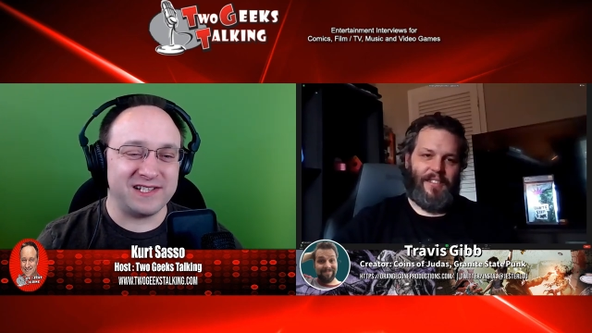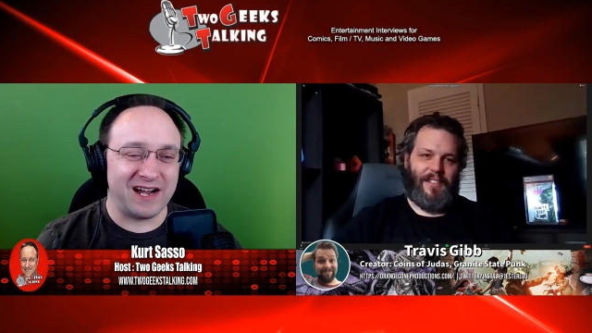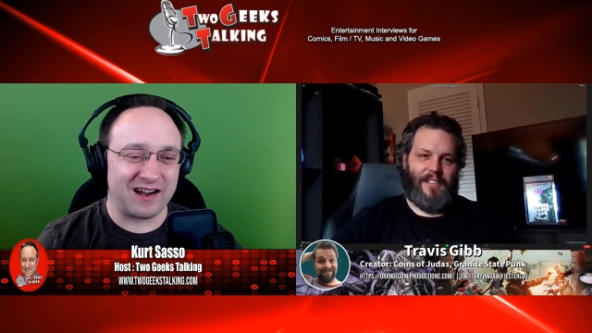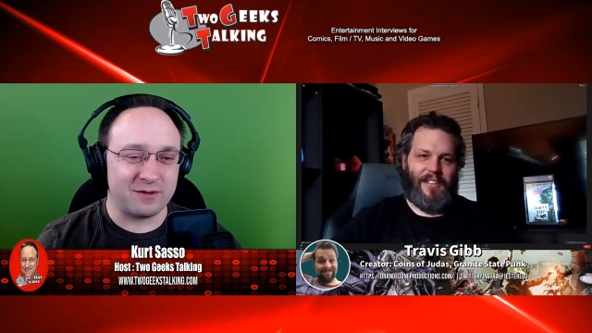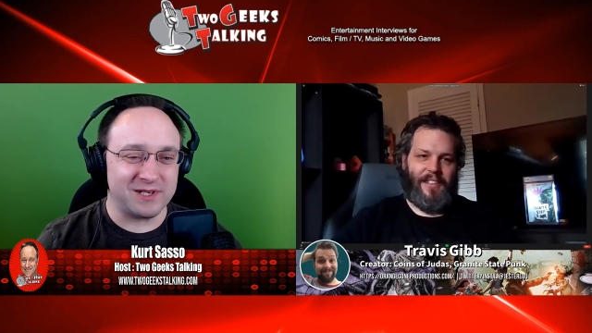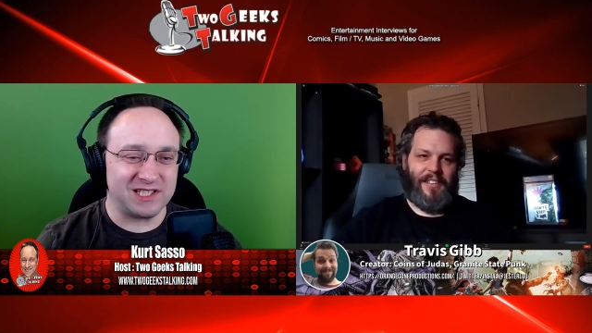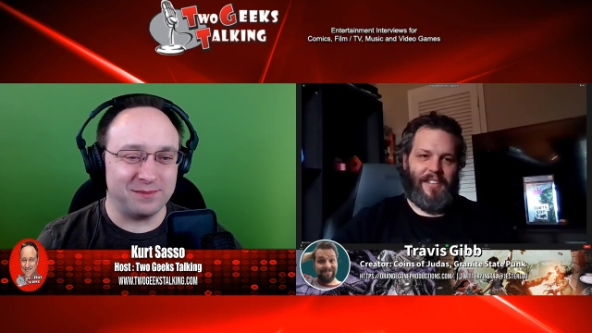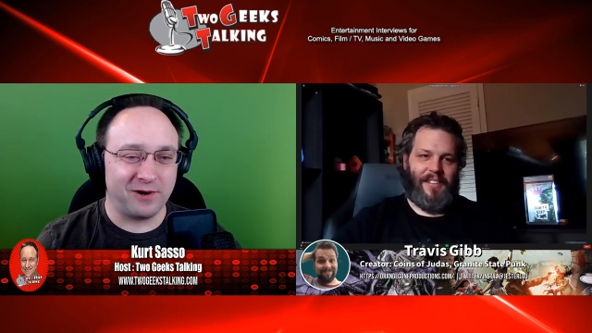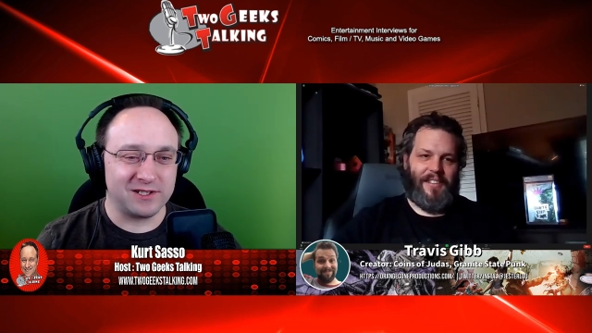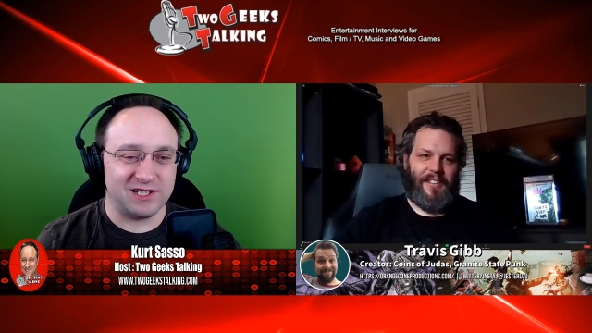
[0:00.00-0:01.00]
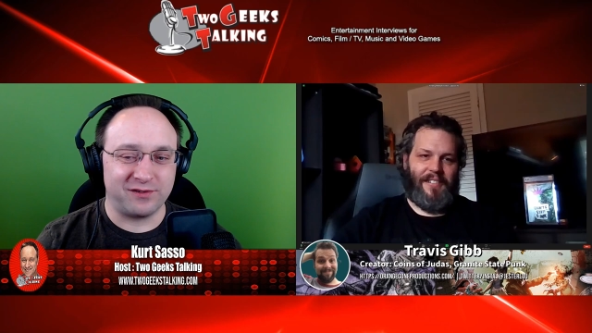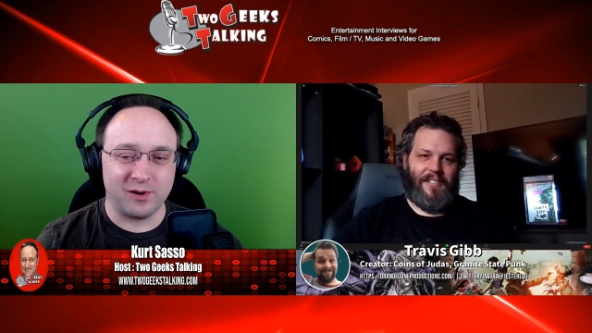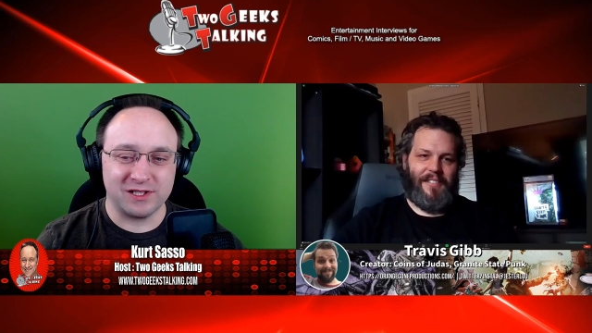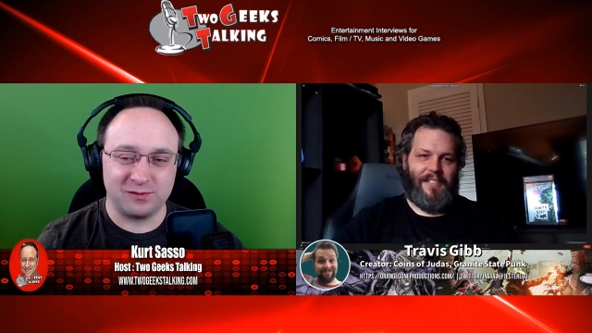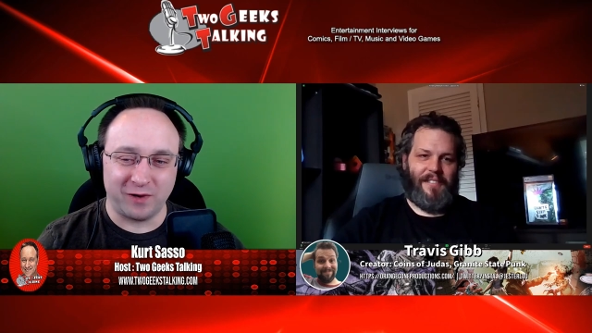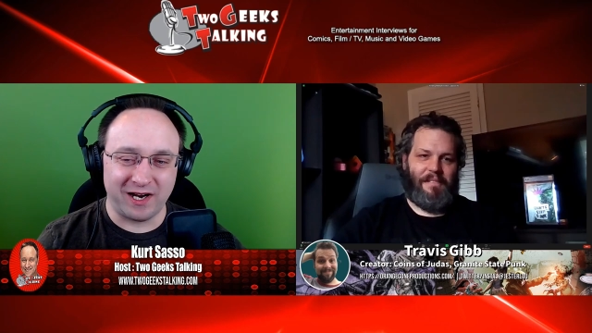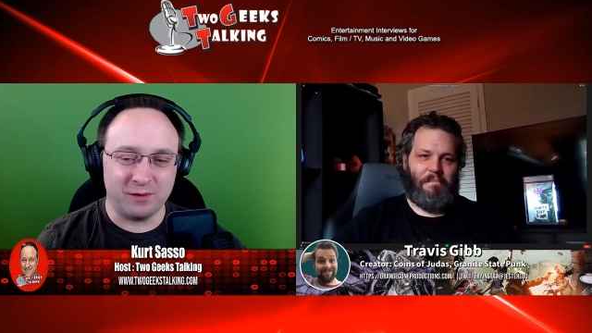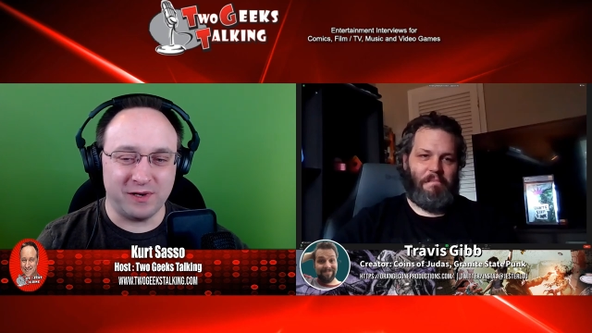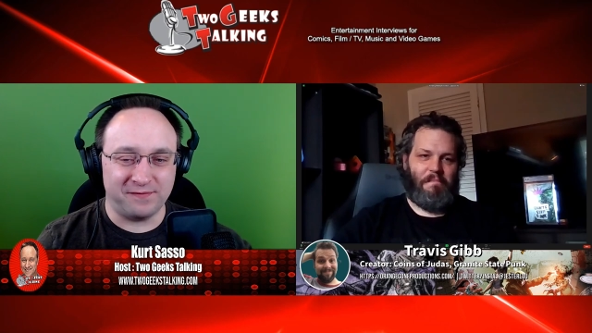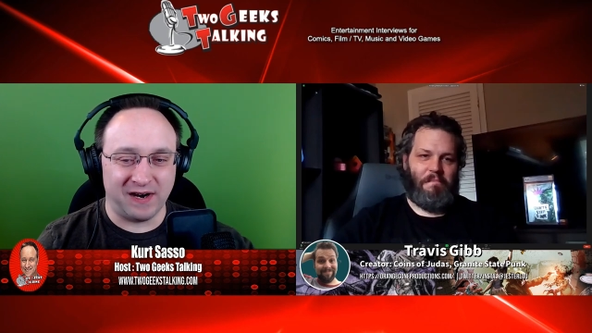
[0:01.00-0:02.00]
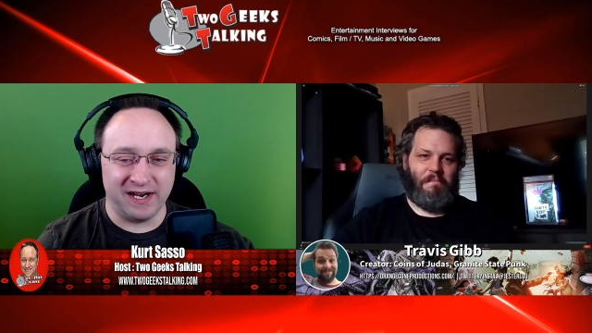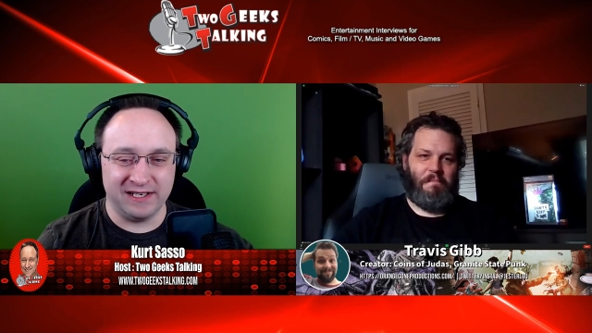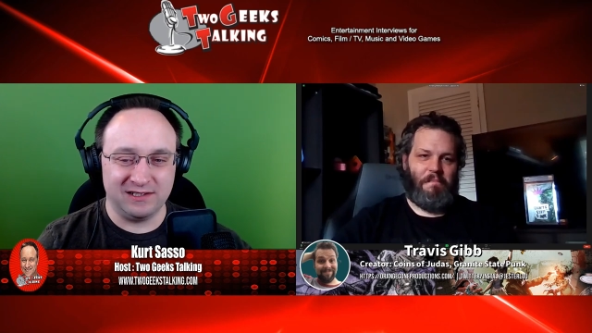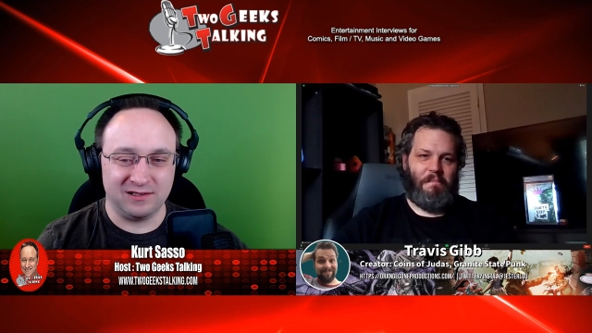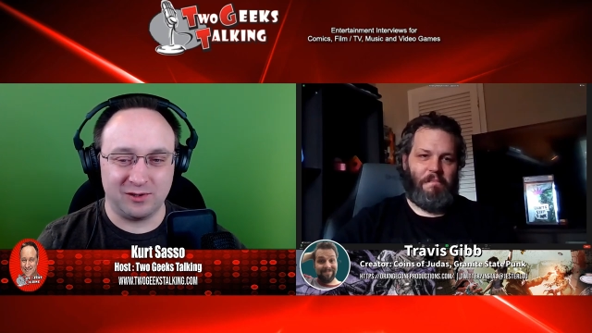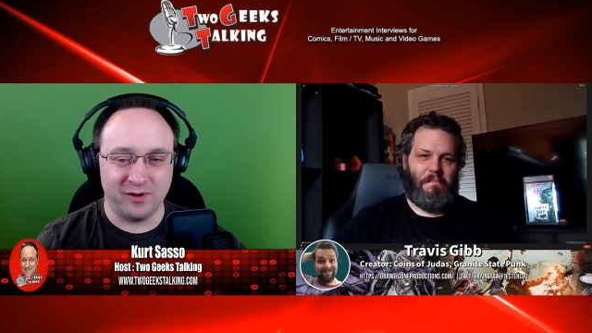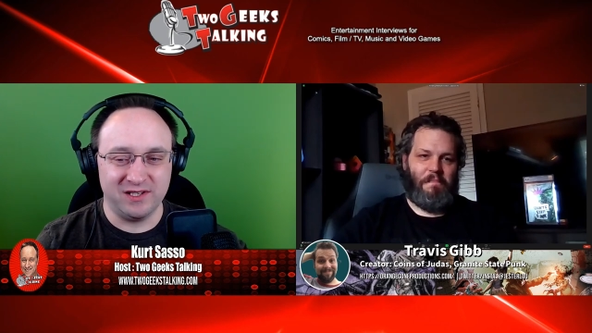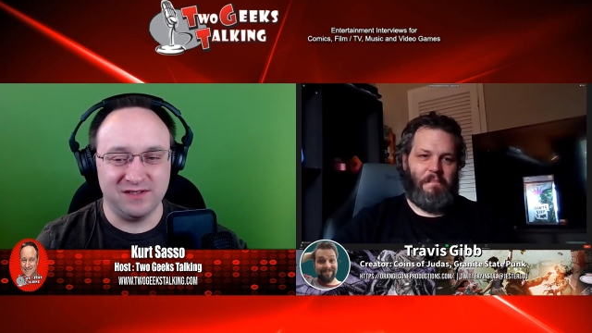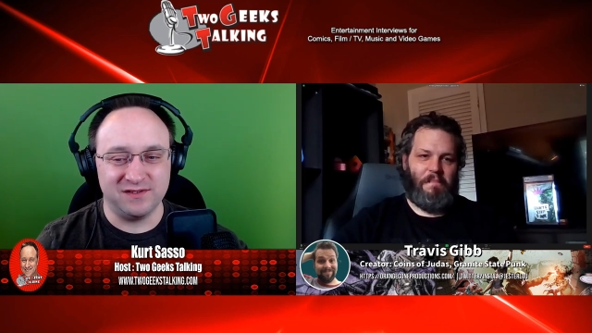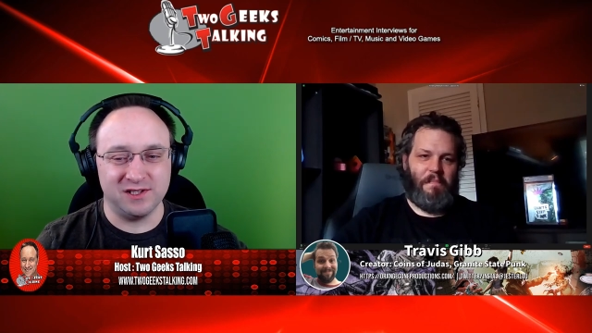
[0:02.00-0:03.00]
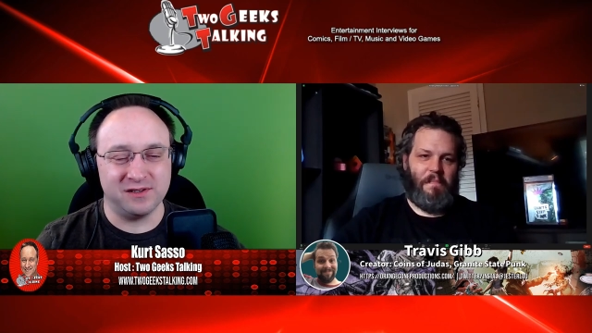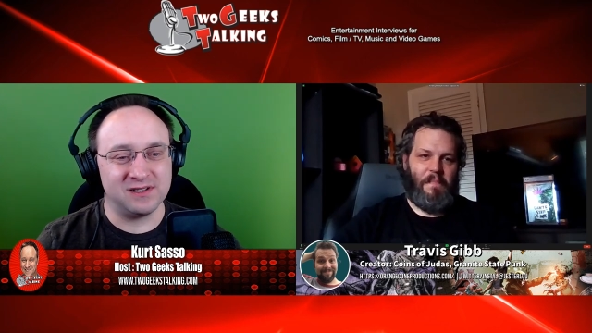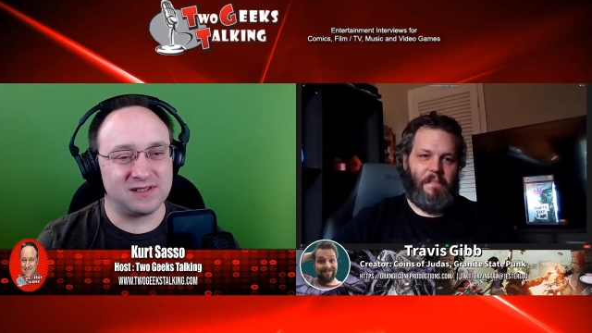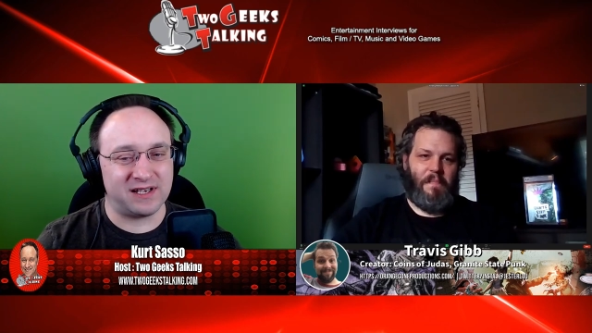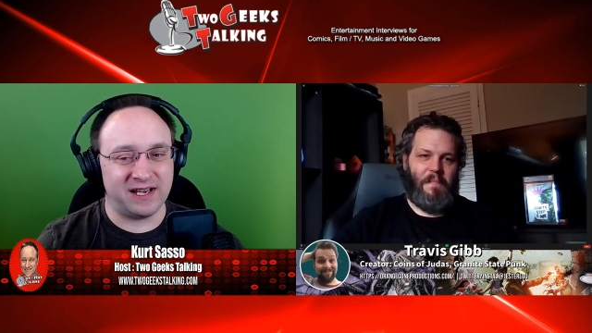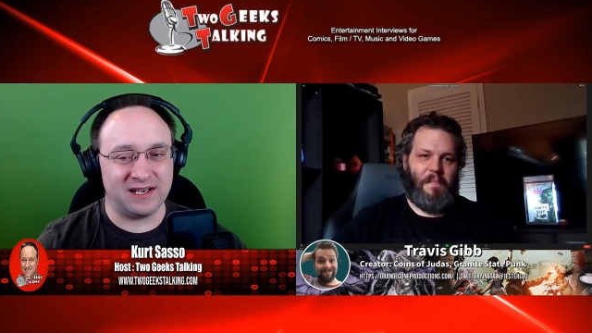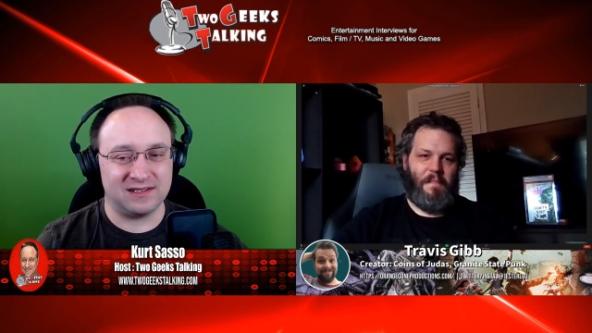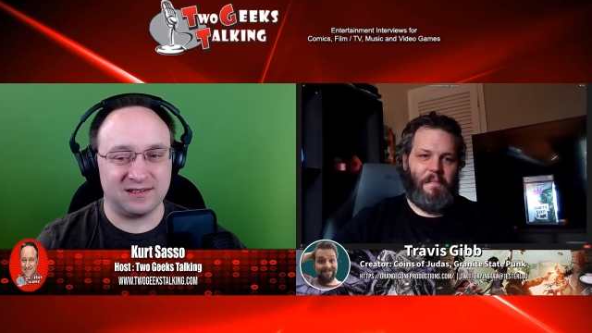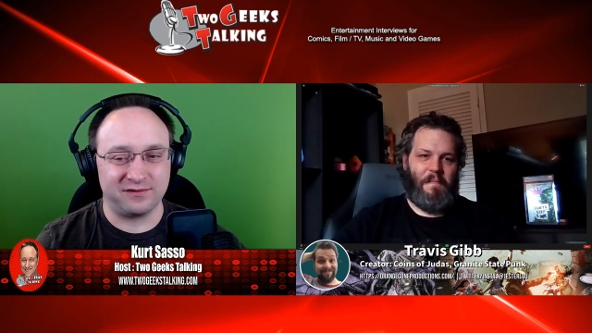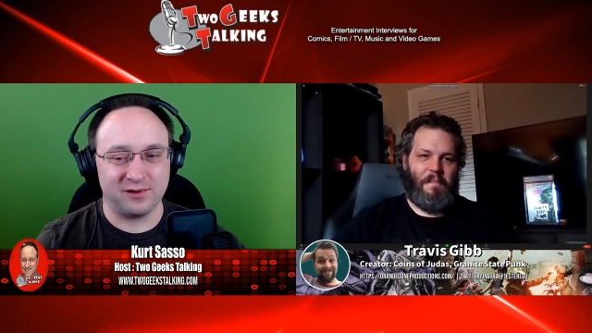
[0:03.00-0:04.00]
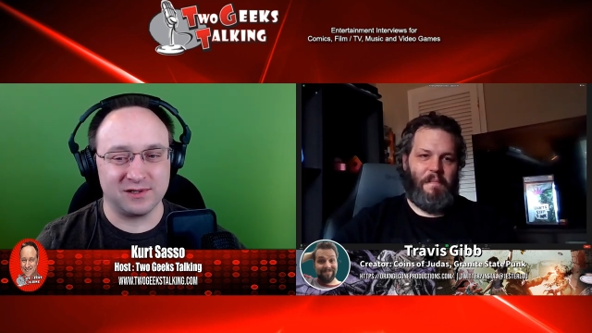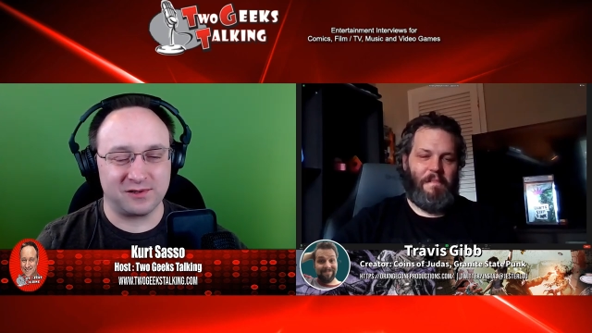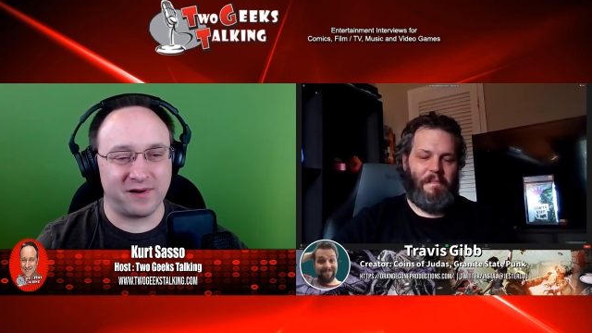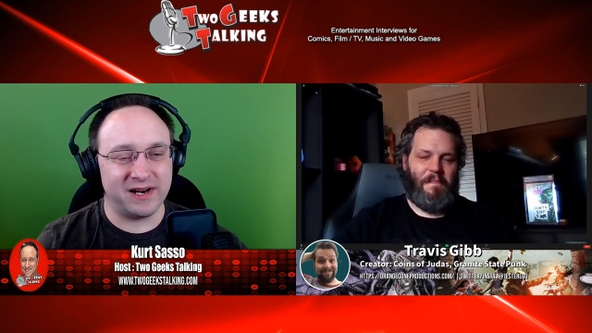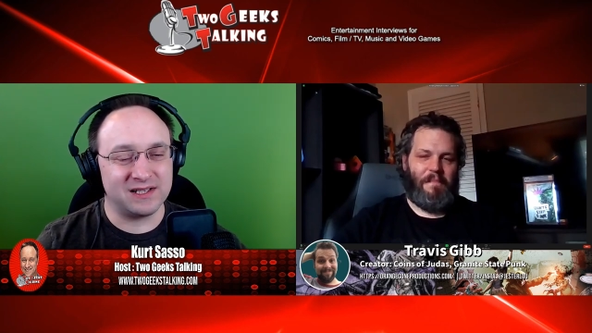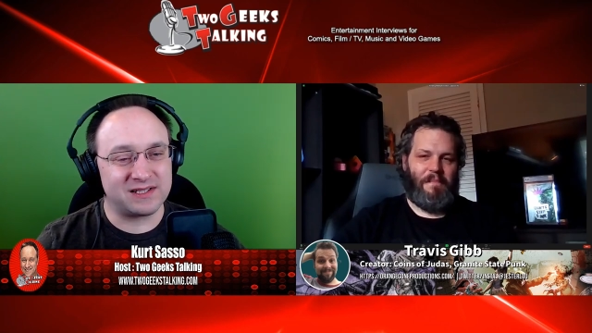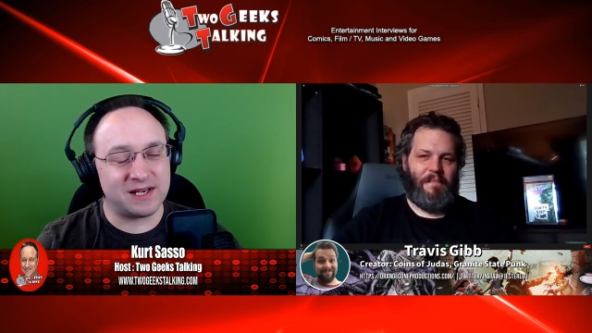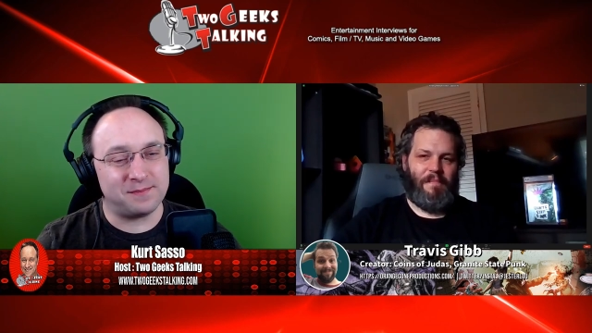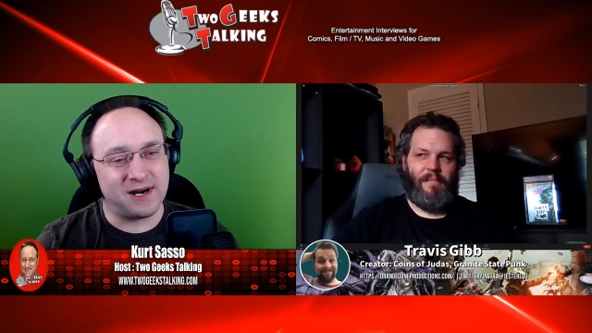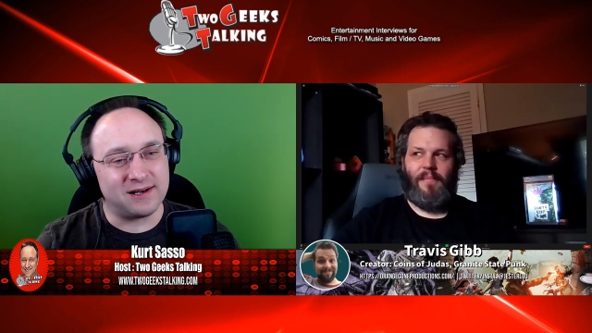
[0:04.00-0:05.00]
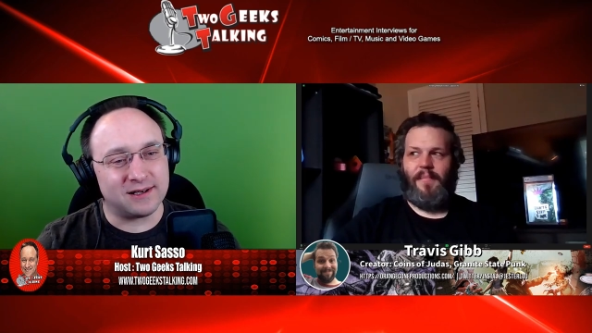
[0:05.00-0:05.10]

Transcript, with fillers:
Speaker 1: How can we support you? Of course, where can we find Coins of Judas and, of course, Granite State Punk?